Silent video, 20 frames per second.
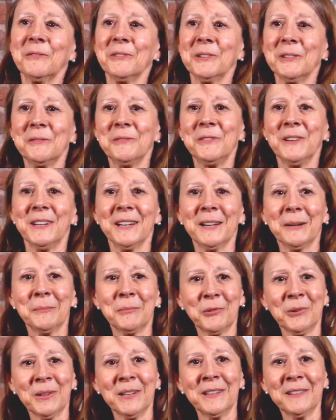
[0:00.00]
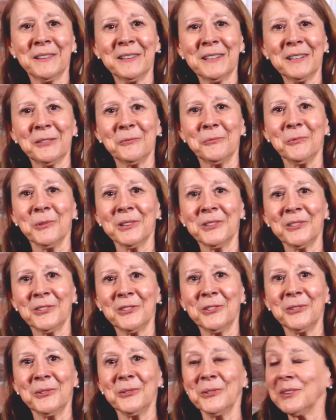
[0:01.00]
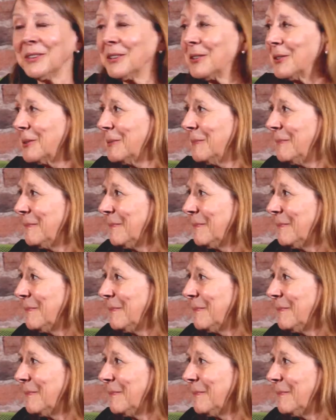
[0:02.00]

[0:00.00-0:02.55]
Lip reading: very vague. I'm trying to think of one or two that are...